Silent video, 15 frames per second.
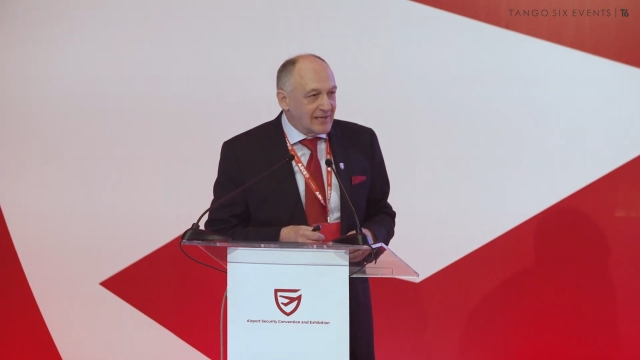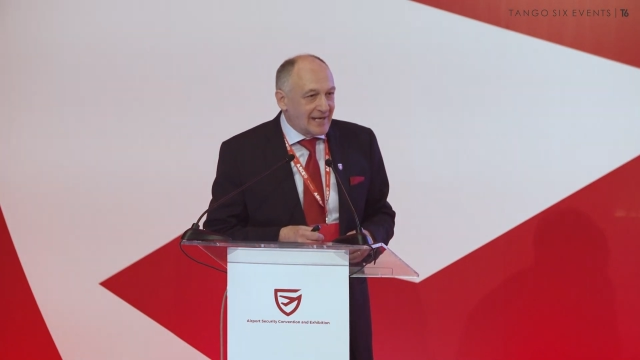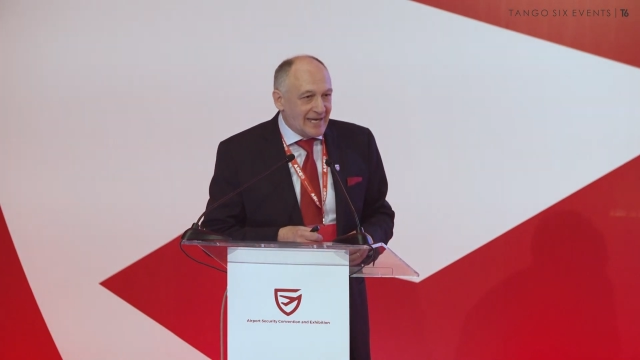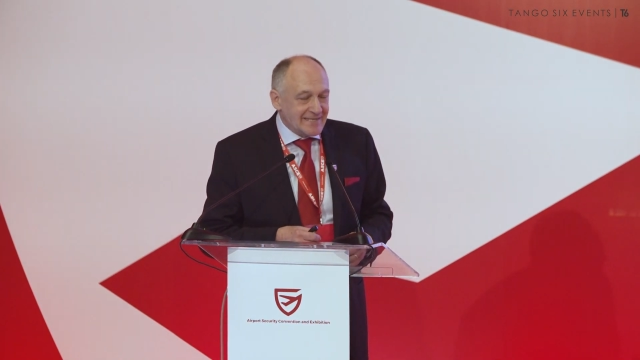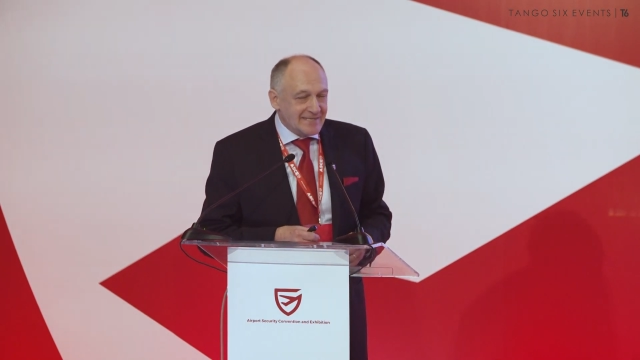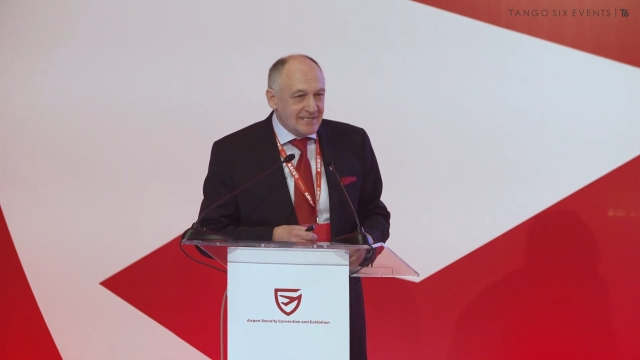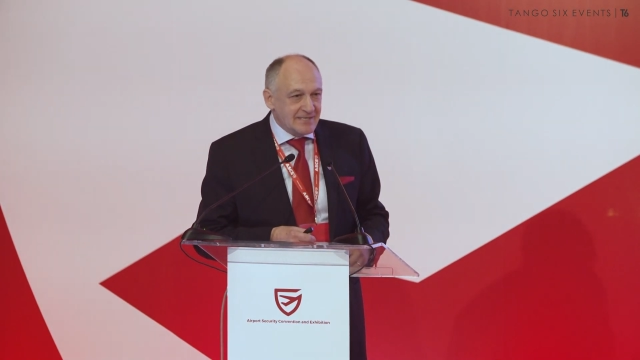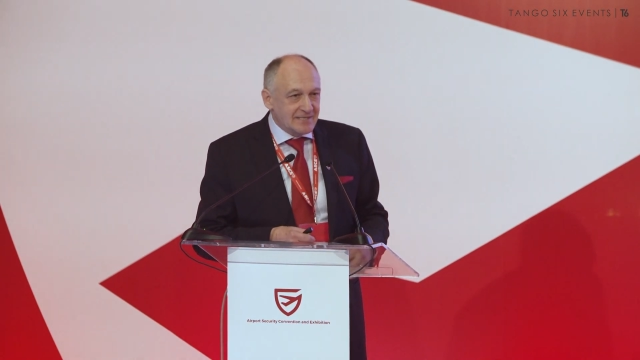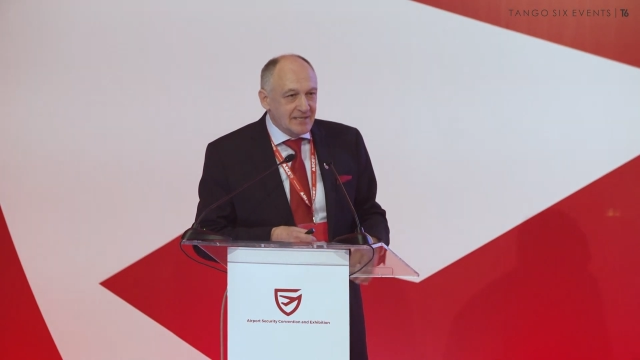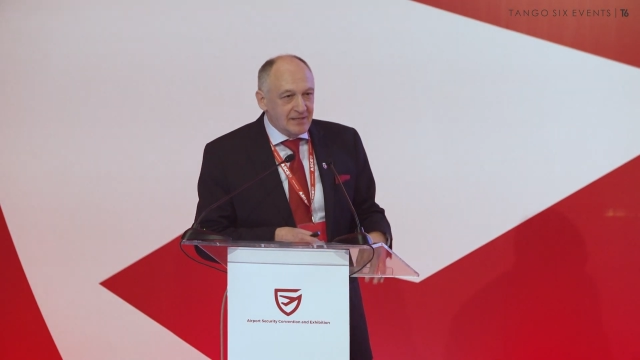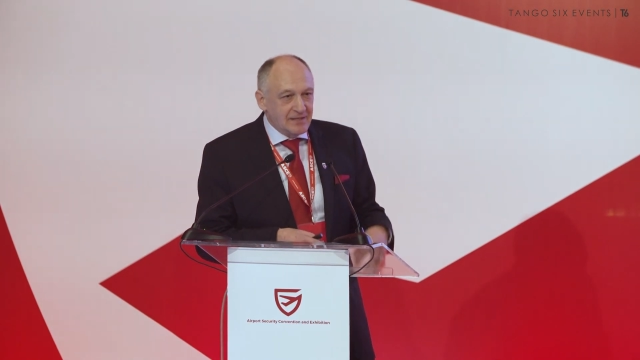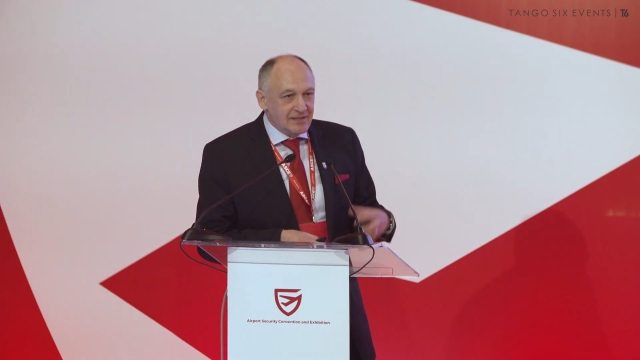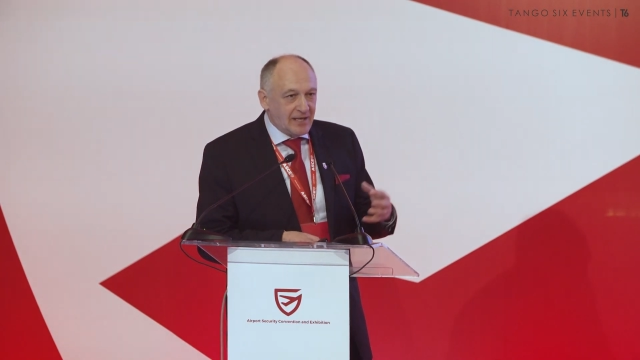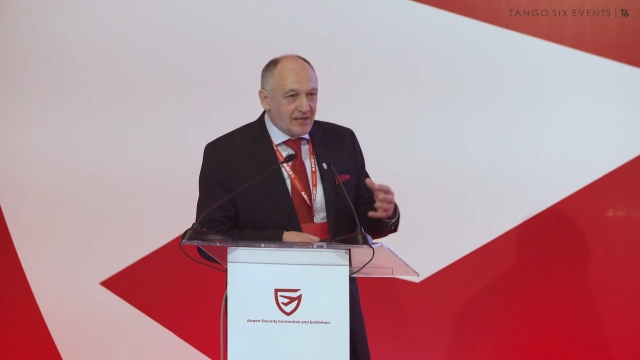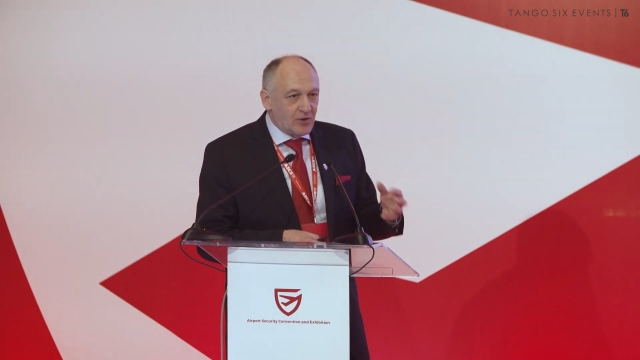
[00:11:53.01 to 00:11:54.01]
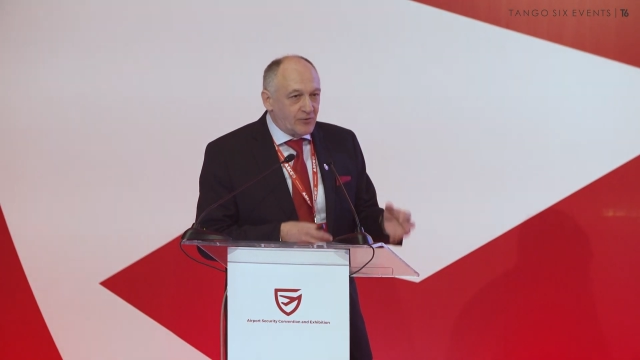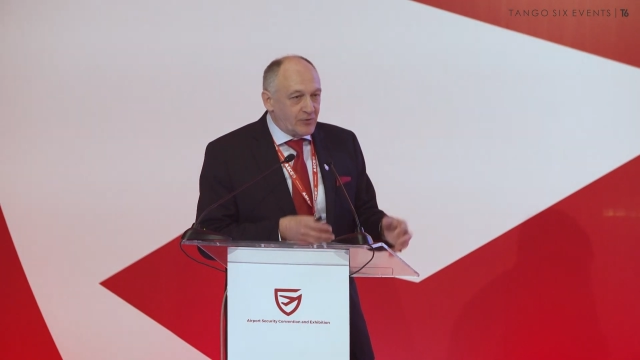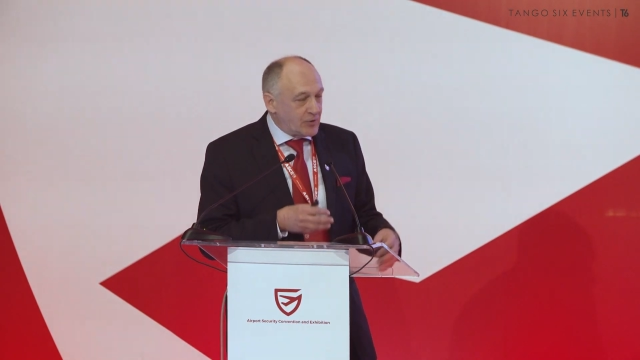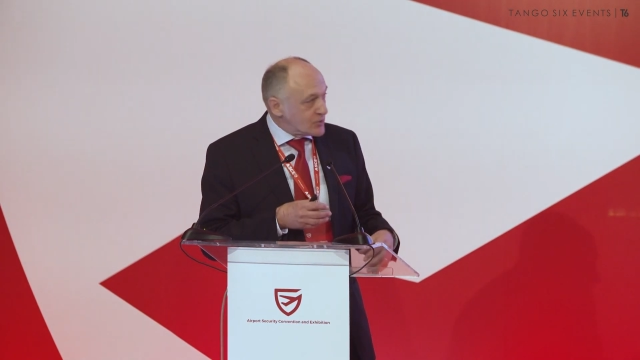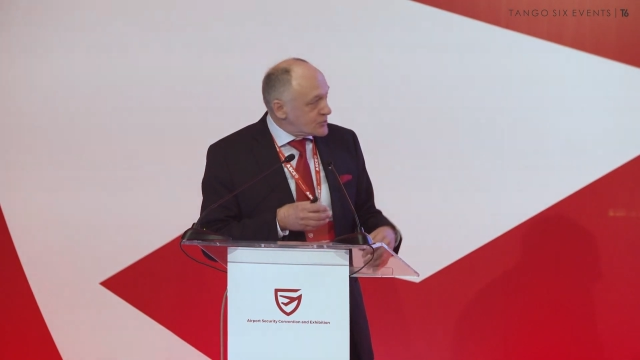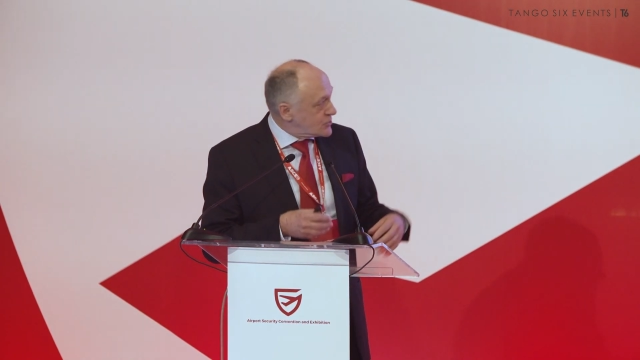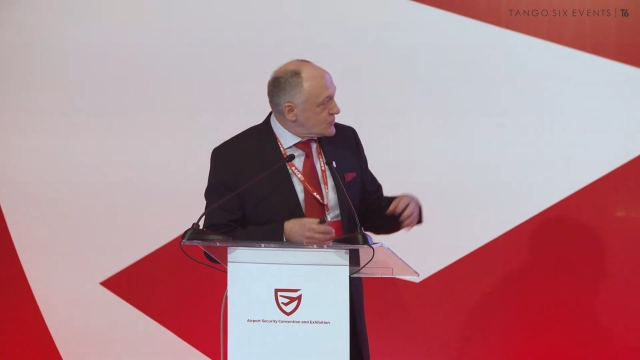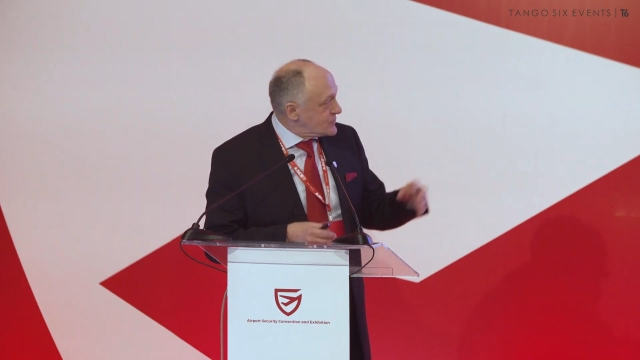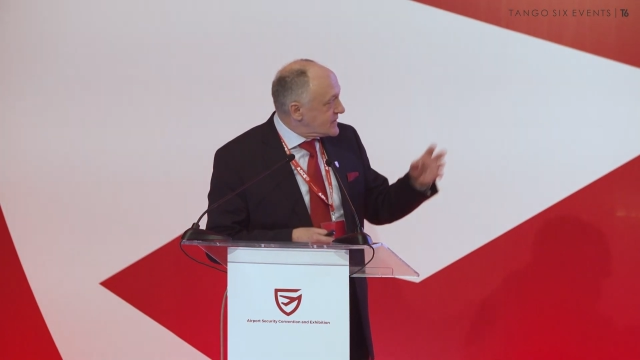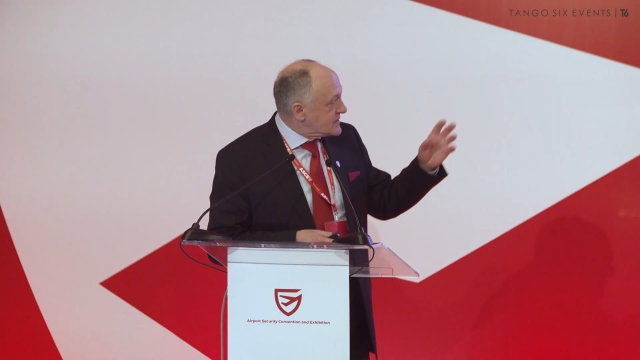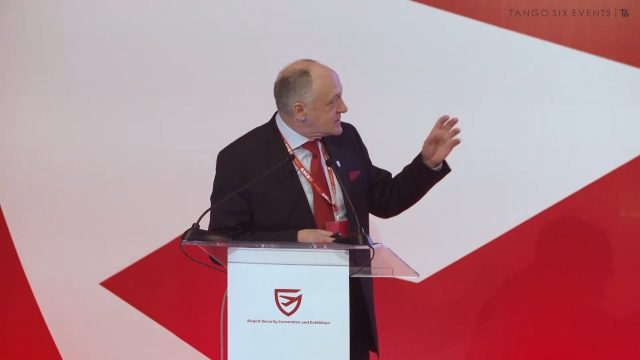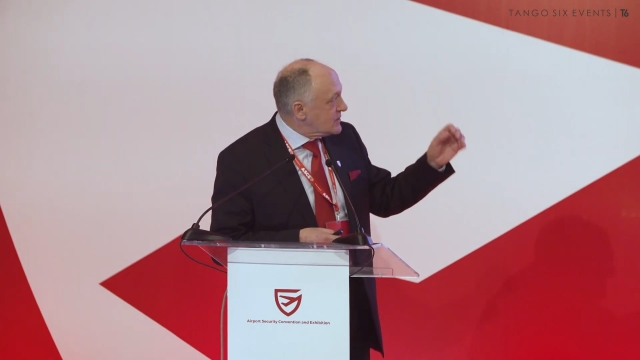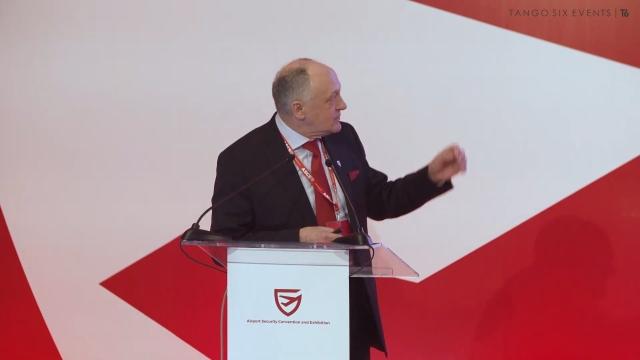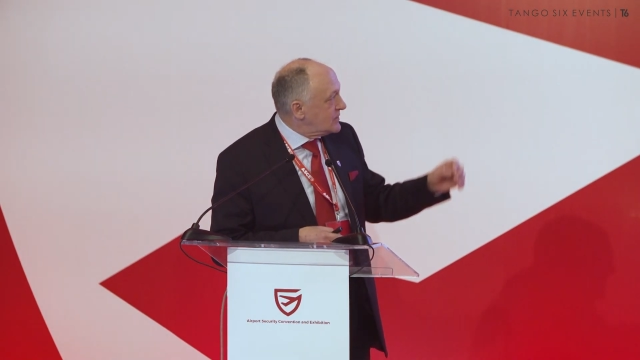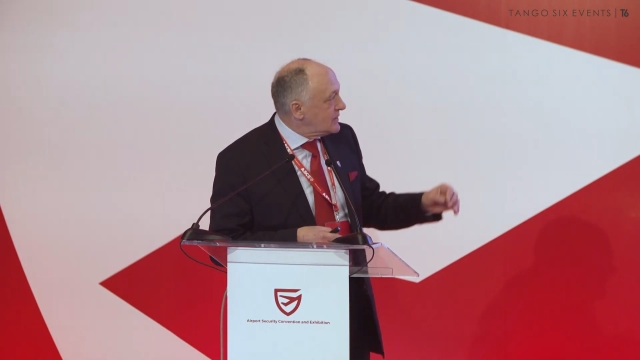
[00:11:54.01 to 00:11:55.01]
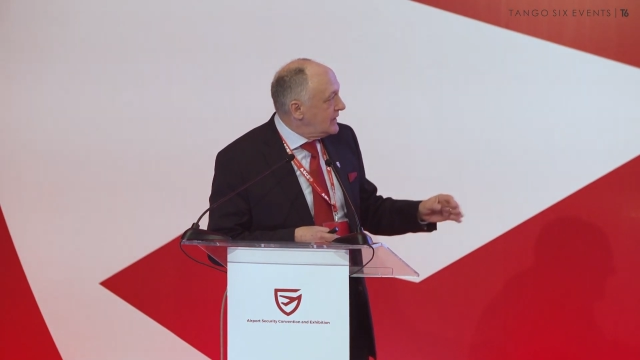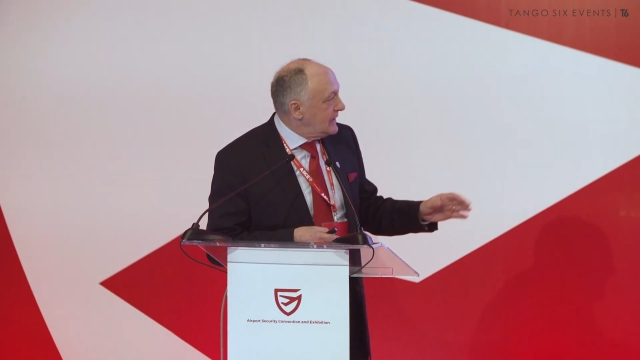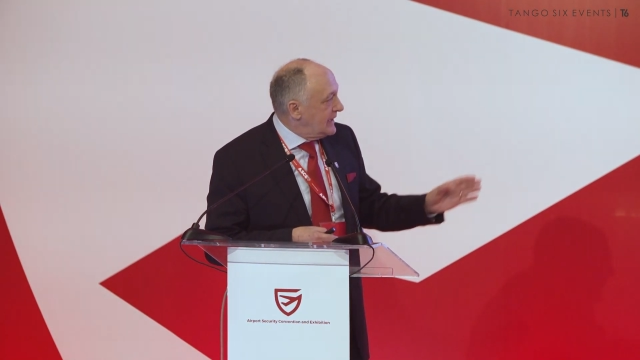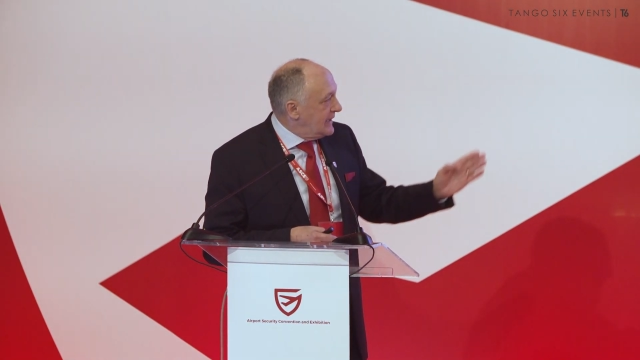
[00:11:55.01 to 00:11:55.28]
glasses? Take off your shoes and so on.